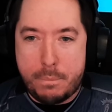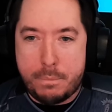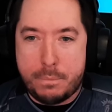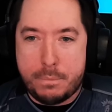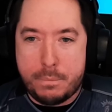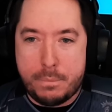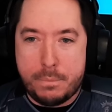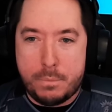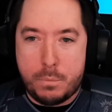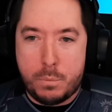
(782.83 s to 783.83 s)

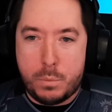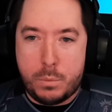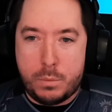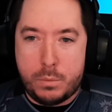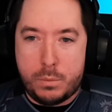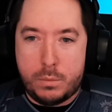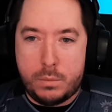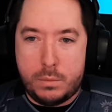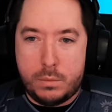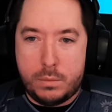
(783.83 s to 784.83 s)

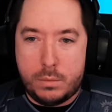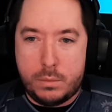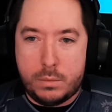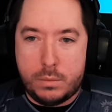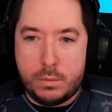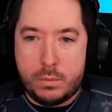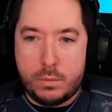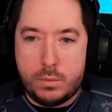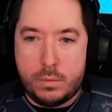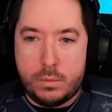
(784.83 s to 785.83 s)

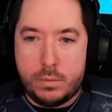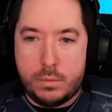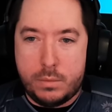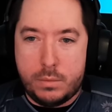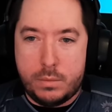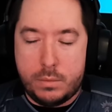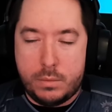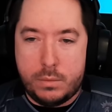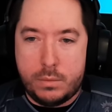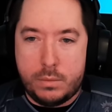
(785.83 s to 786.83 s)

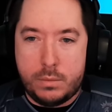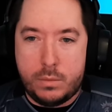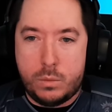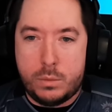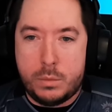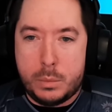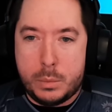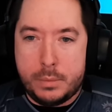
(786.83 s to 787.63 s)
No words are spoken by the person on screen.